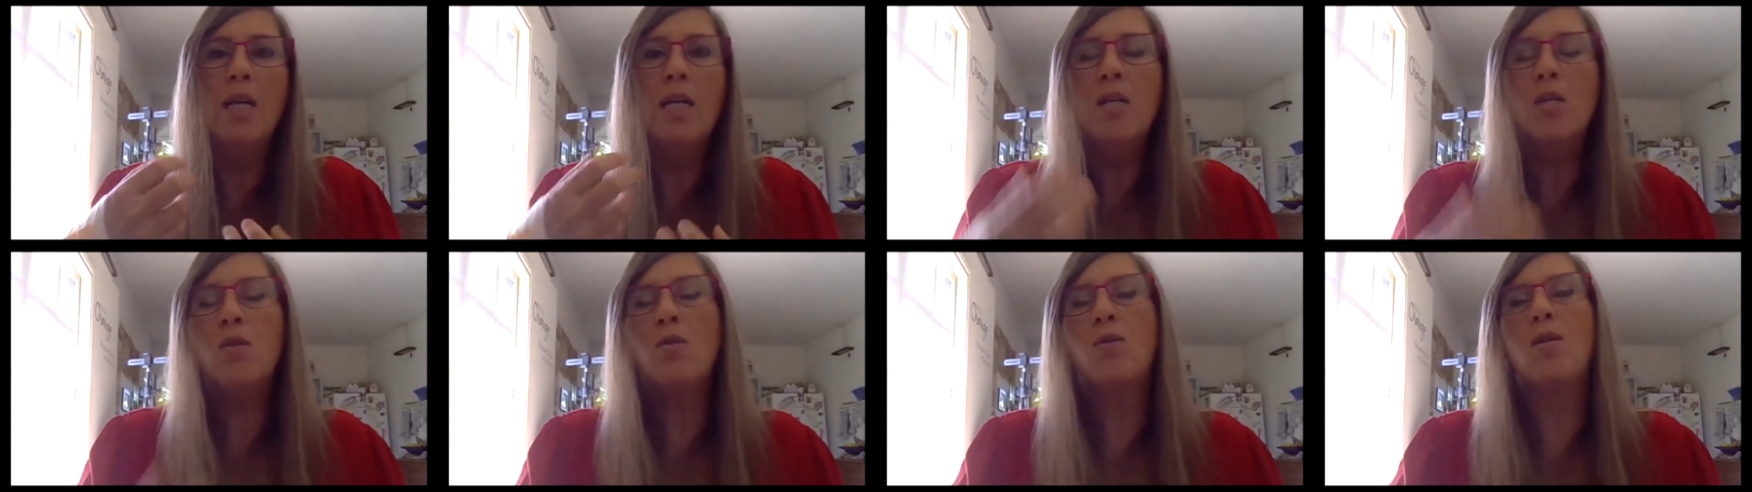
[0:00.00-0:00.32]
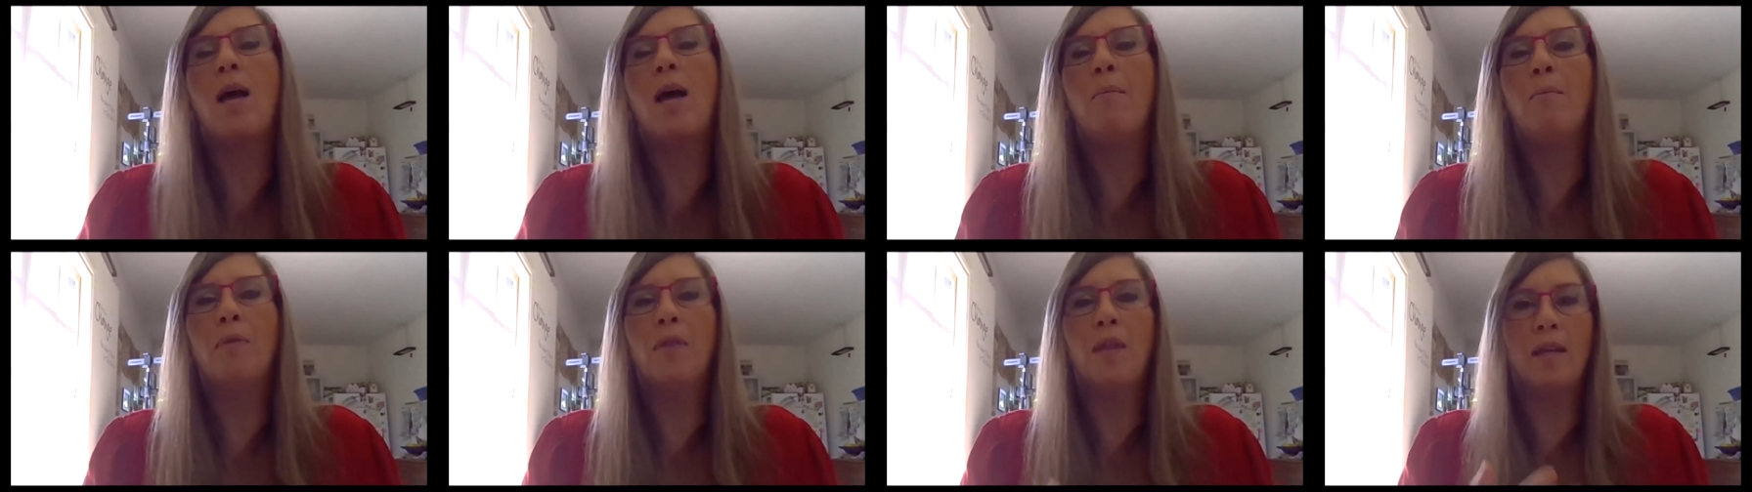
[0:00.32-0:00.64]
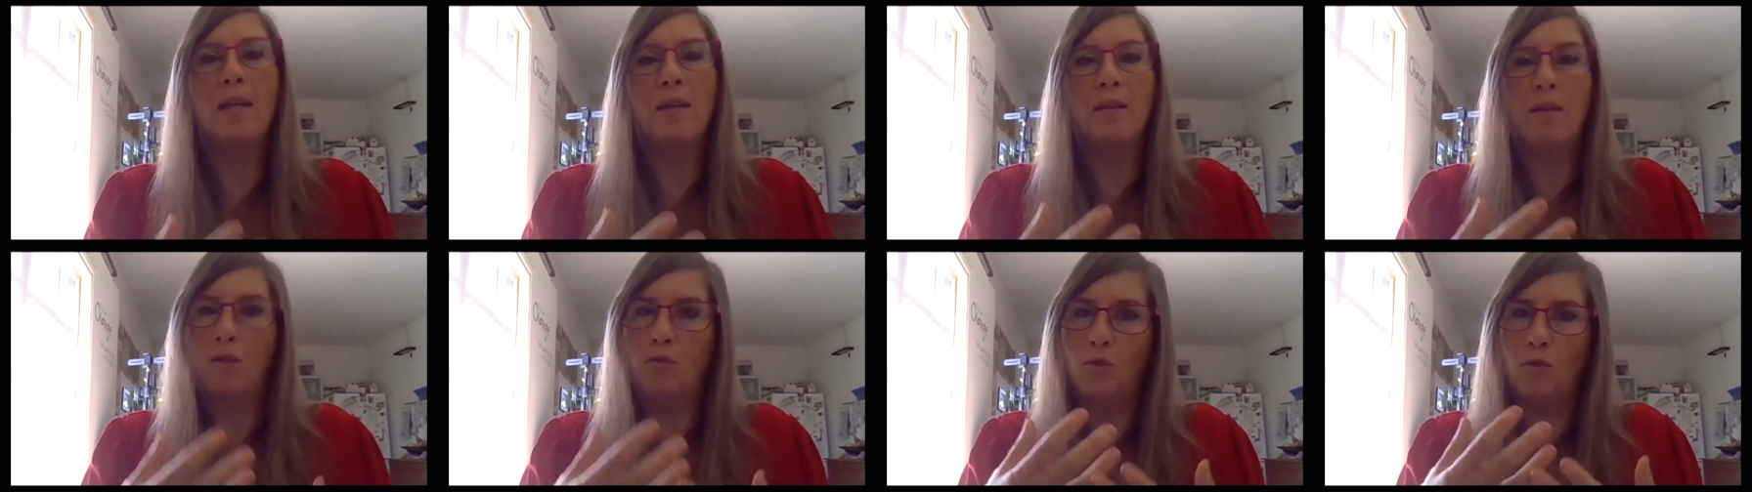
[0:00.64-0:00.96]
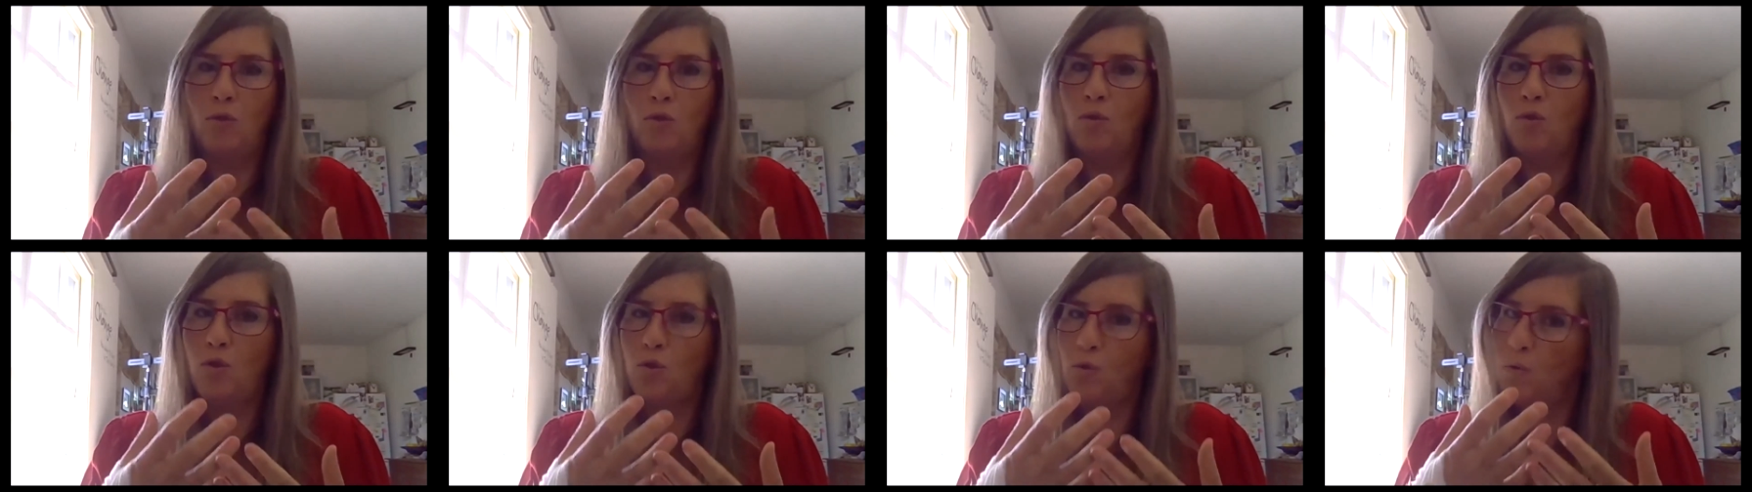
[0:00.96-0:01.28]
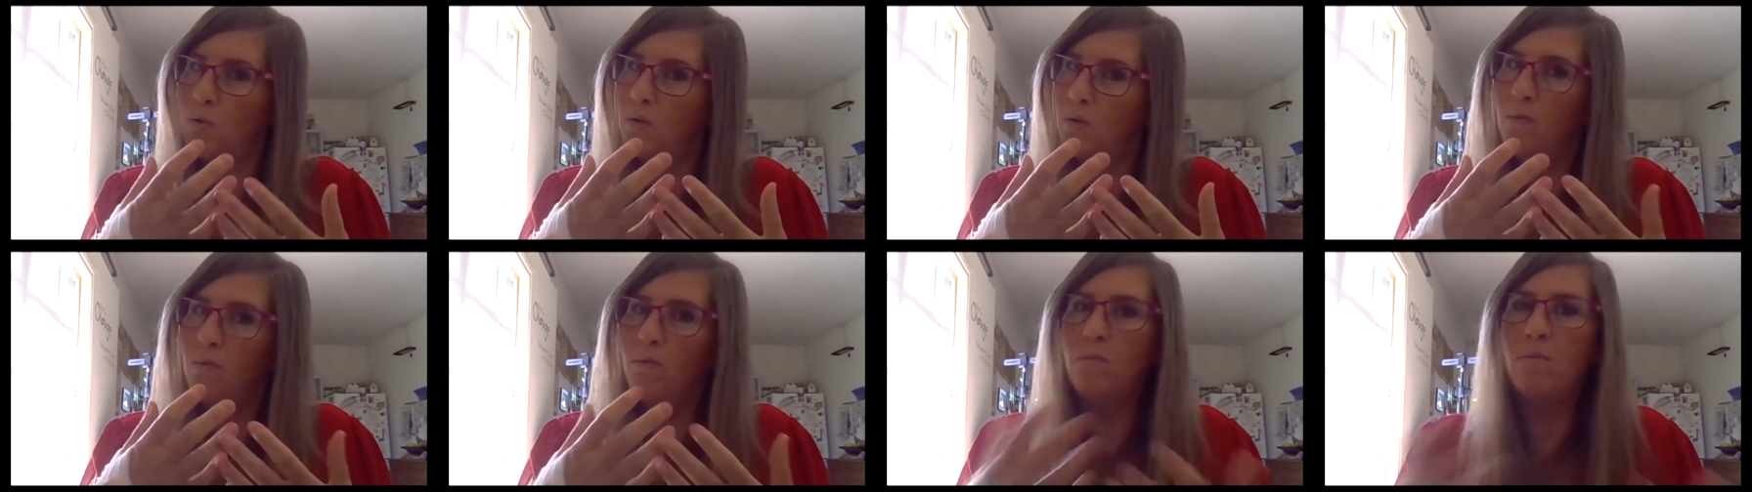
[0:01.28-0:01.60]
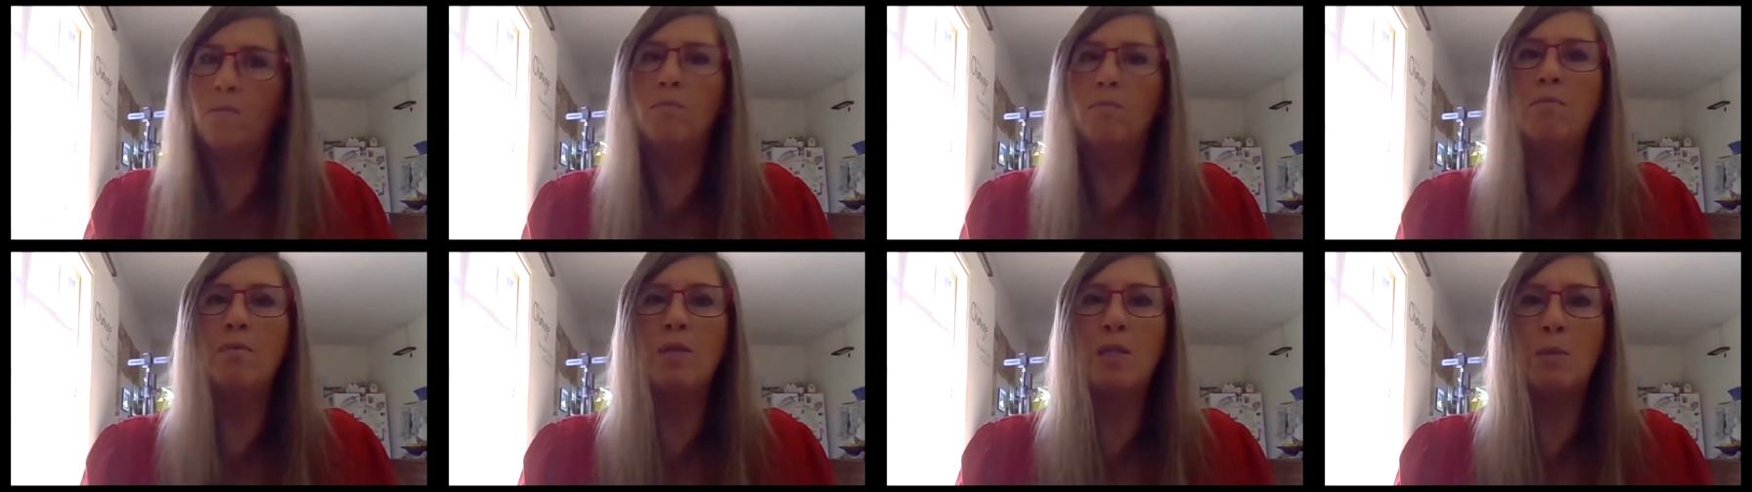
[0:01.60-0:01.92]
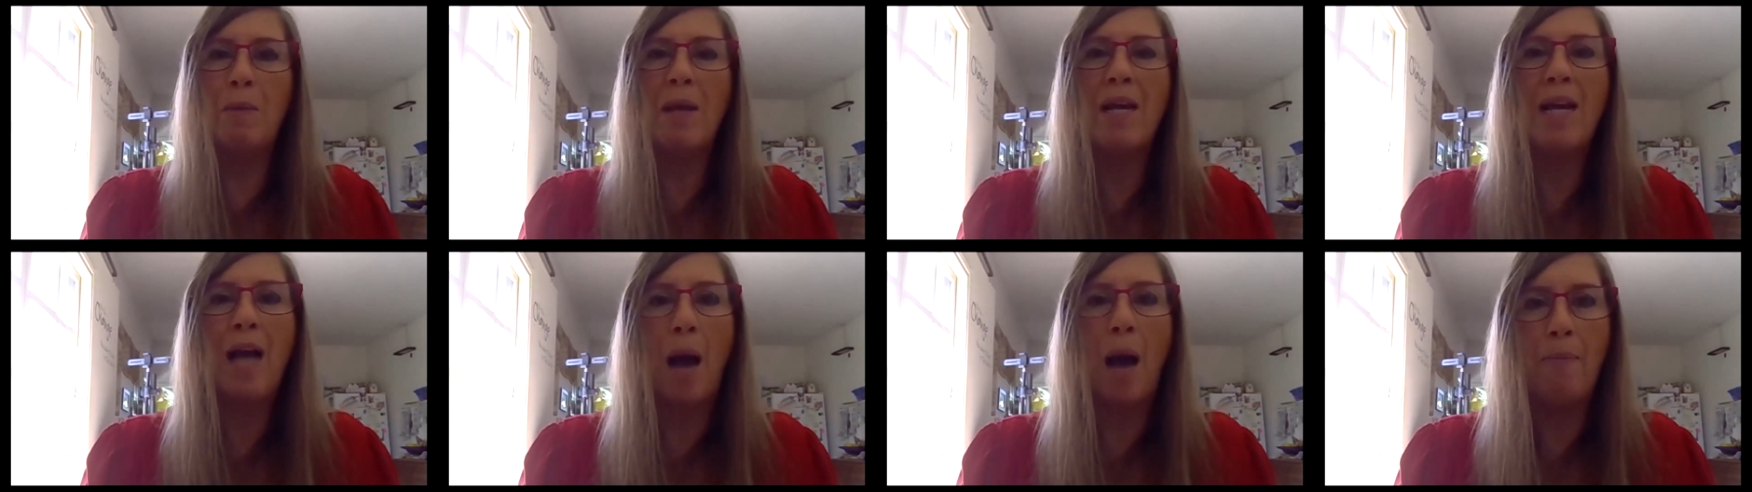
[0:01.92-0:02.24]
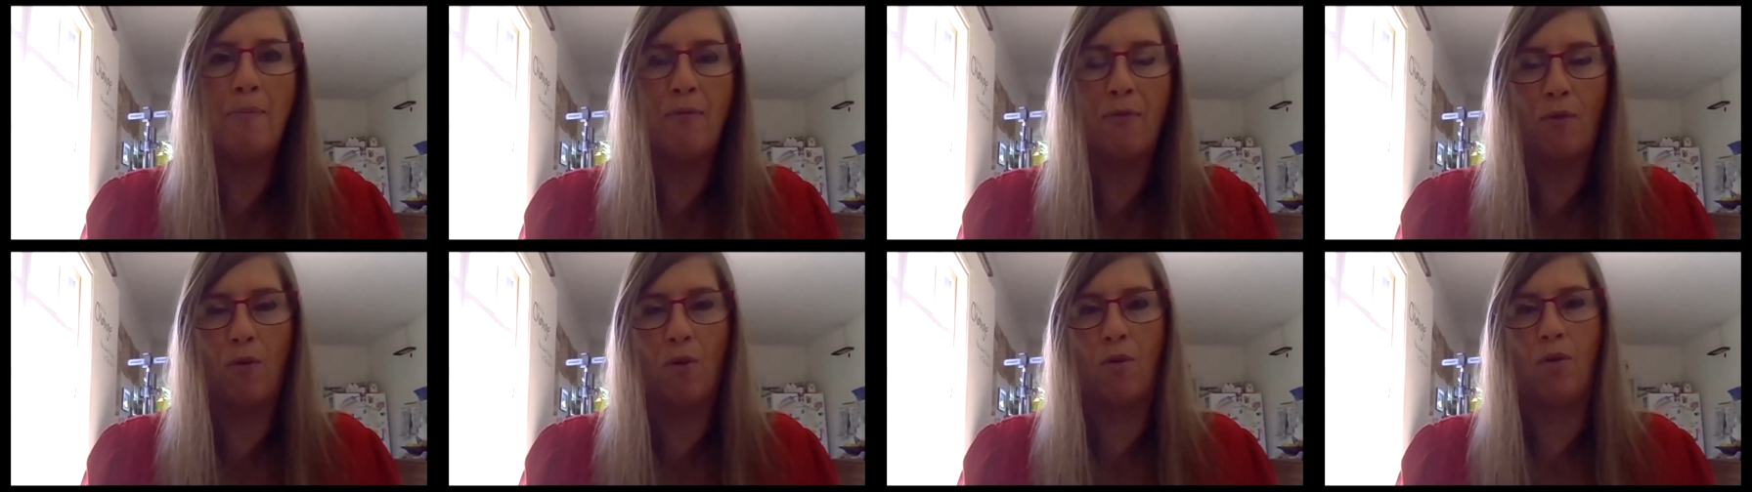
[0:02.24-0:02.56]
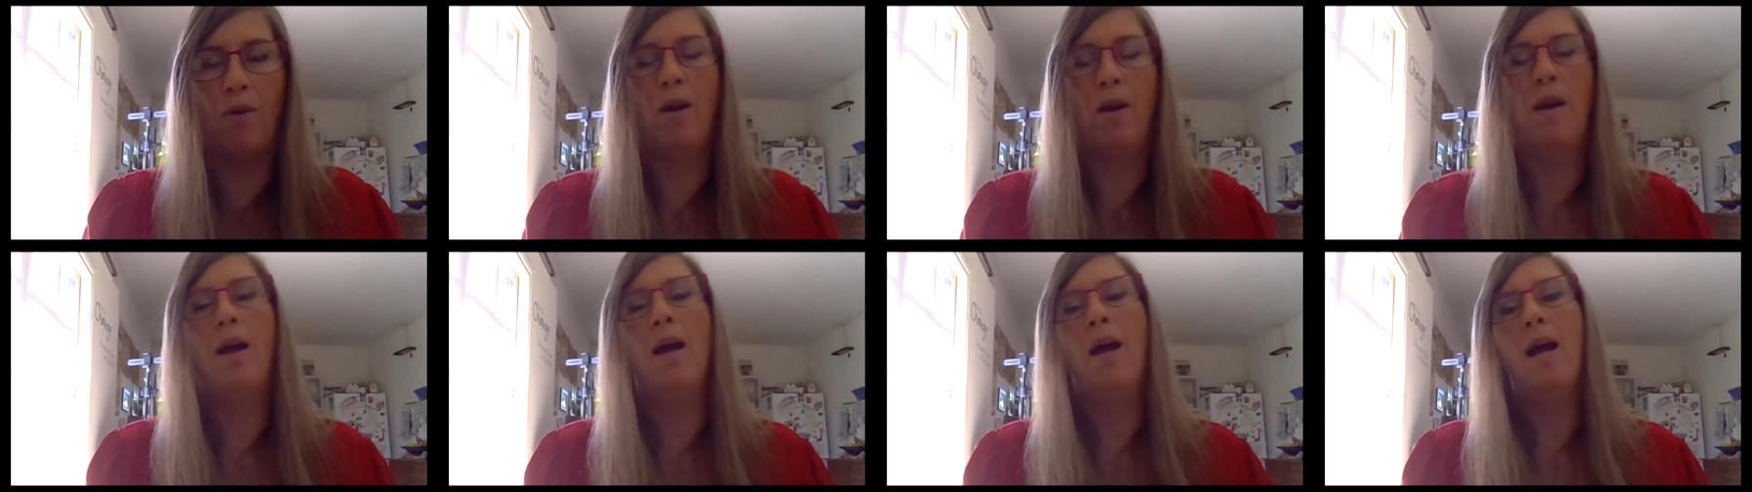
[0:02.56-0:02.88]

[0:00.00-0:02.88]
something that you should speak up for.